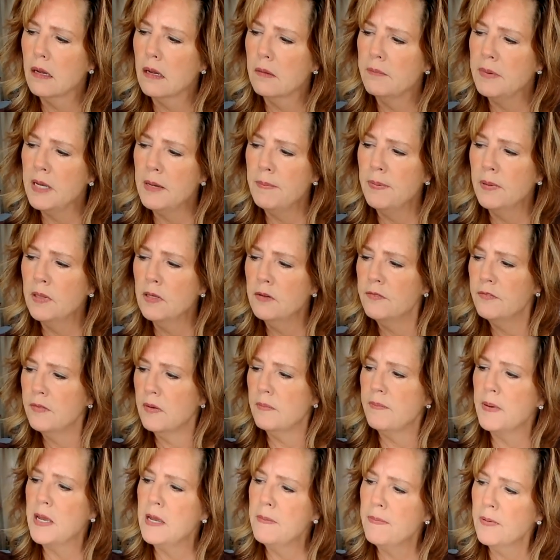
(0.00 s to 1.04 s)
people of
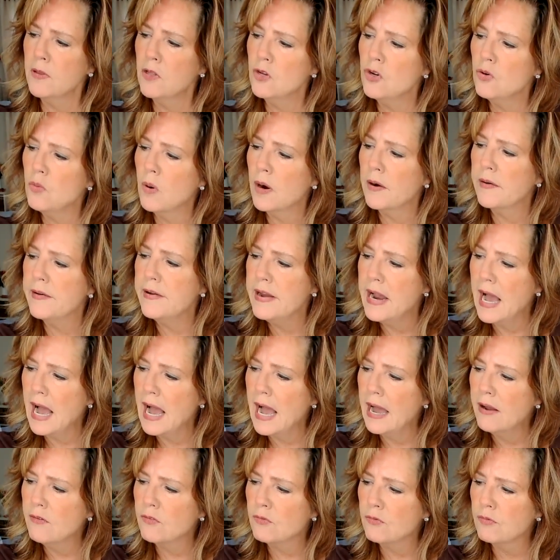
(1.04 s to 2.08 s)
people who are
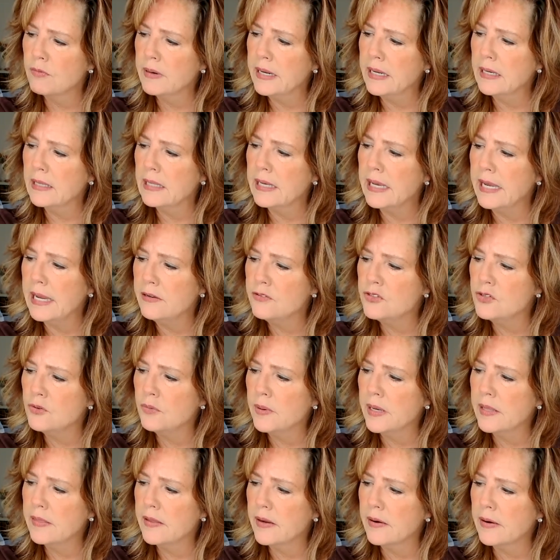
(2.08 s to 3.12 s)
not really
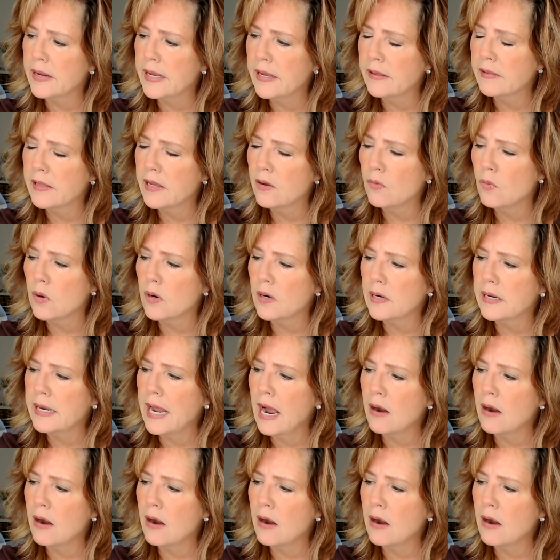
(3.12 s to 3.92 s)
doing their healing work,